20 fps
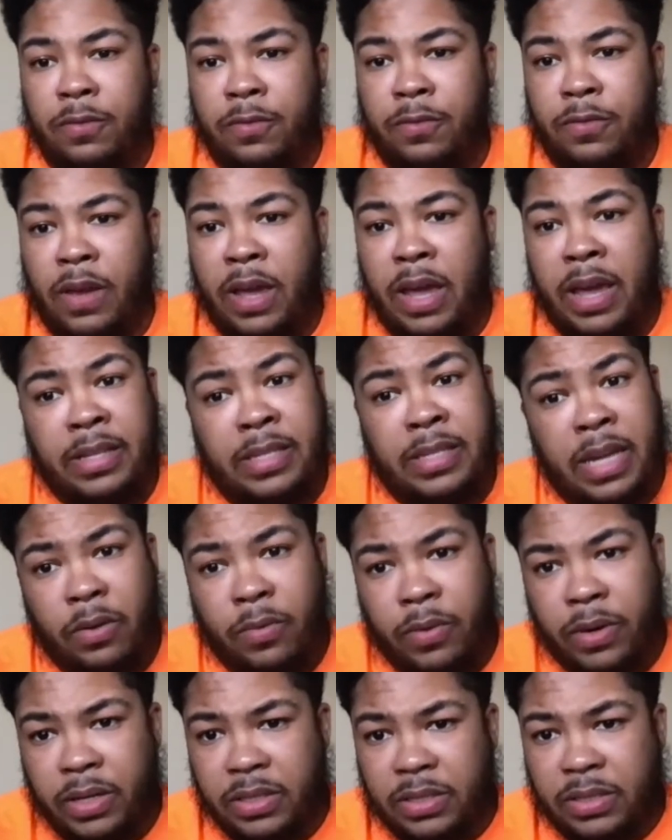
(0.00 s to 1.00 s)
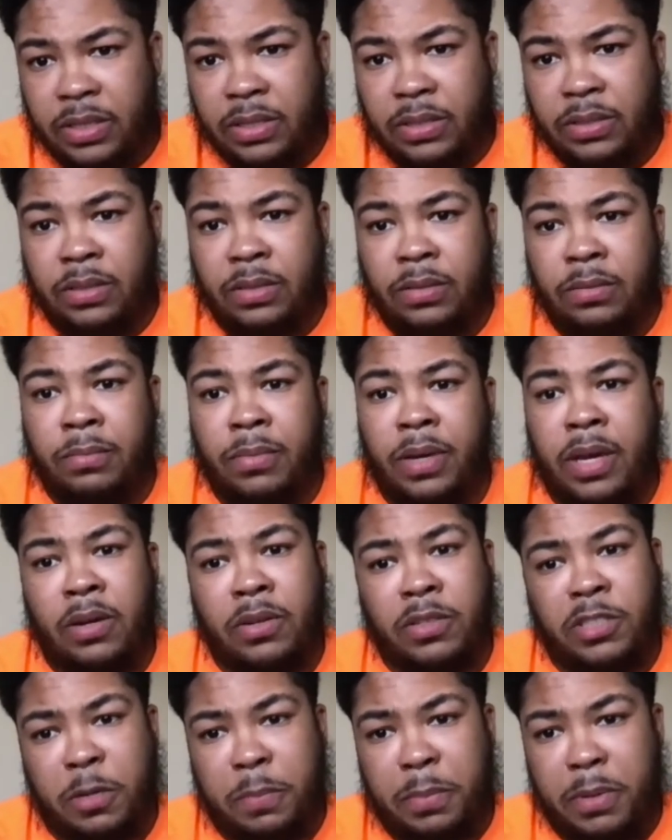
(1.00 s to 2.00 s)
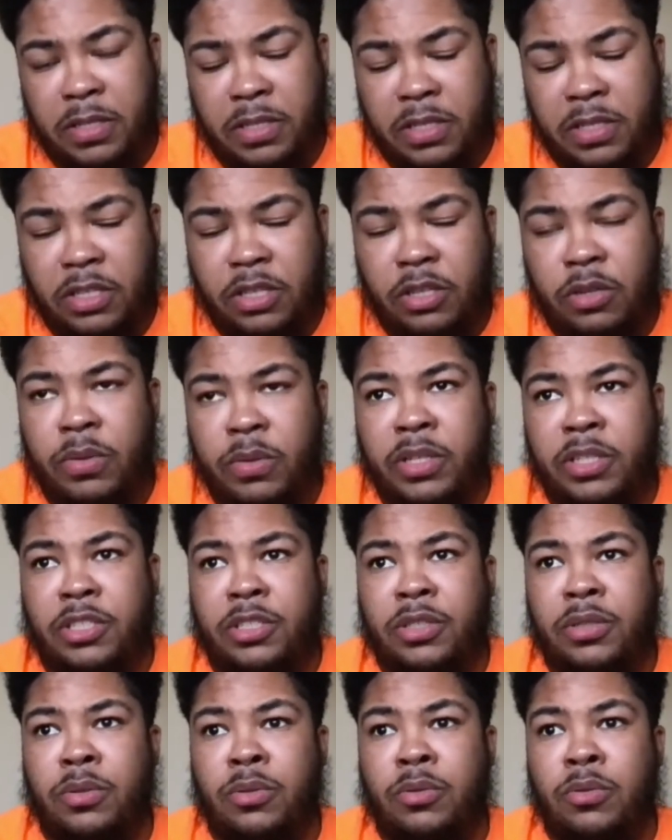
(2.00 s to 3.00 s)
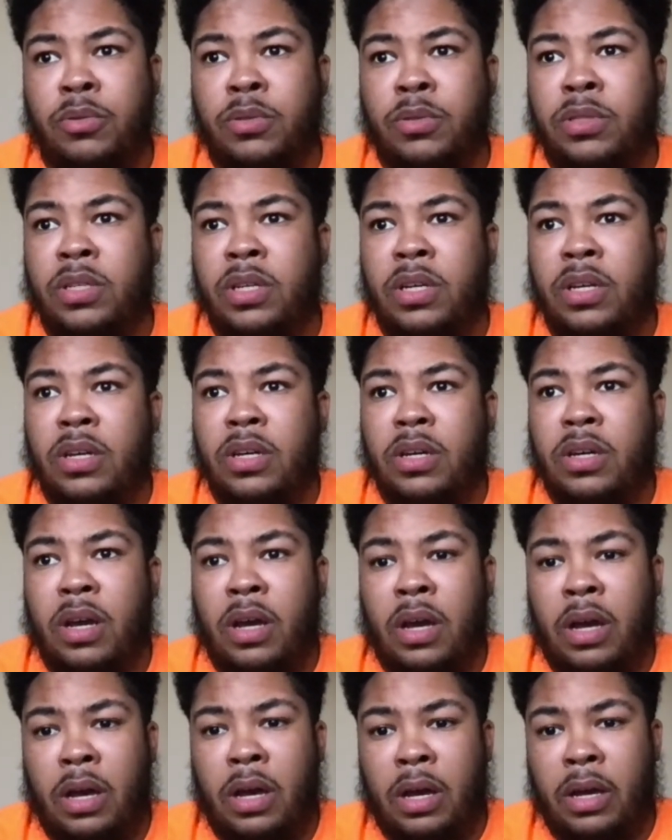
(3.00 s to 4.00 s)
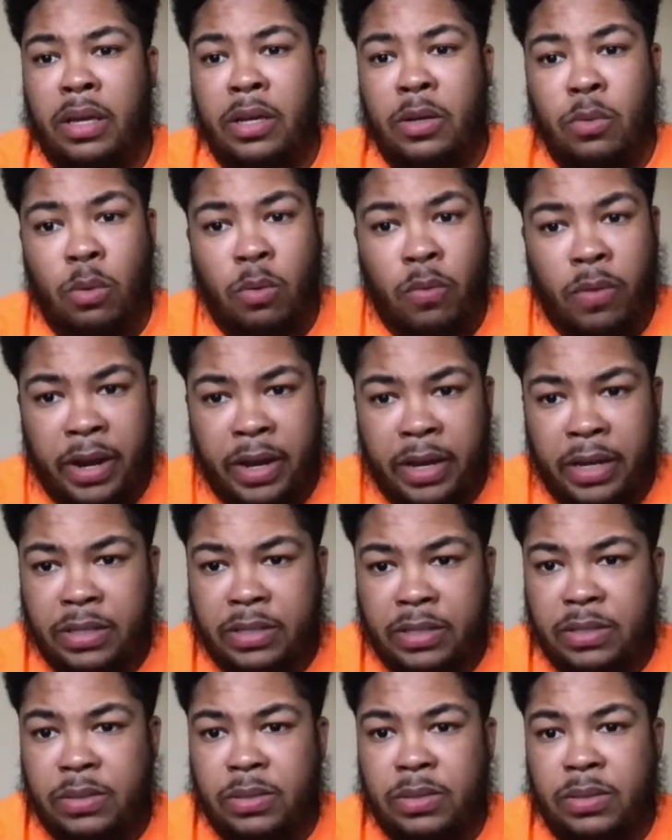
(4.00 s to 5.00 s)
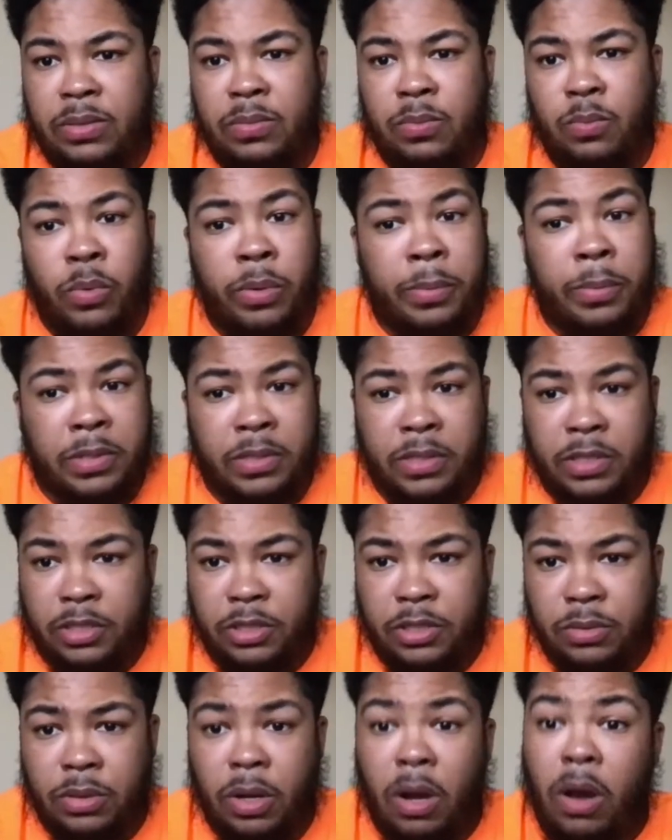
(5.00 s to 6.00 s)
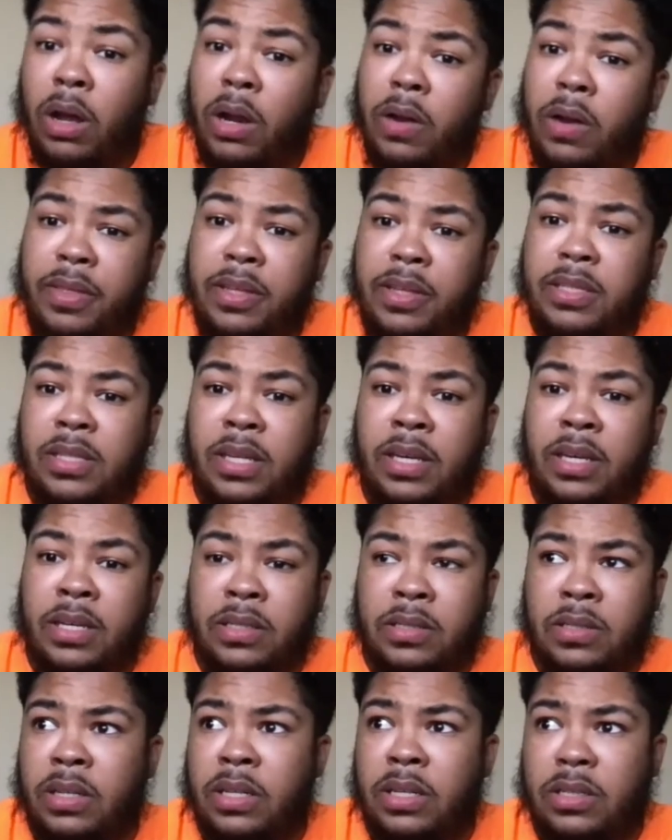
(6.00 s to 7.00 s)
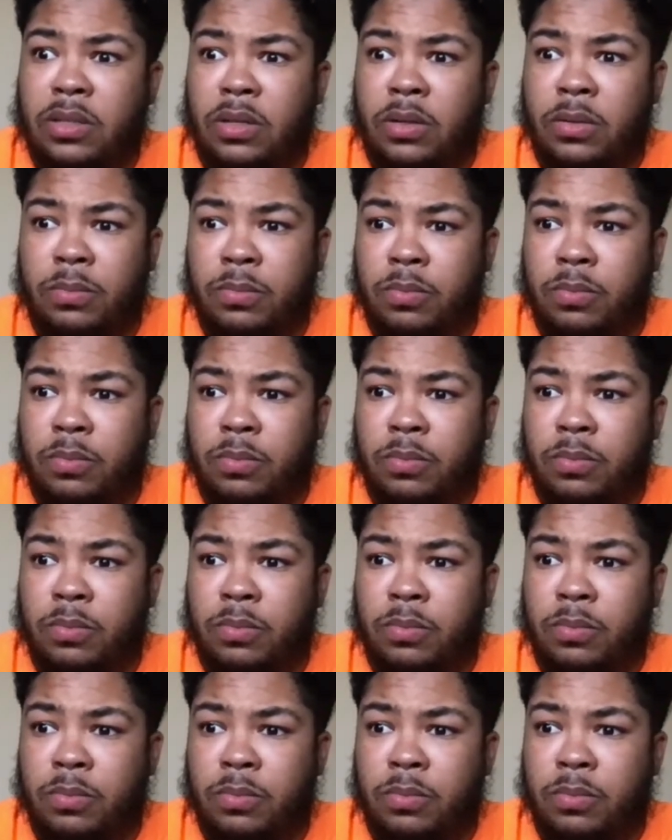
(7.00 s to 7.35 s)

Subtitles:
anti-racism, LGBTQ issues, equal rights, women's issues, all of these things, and these are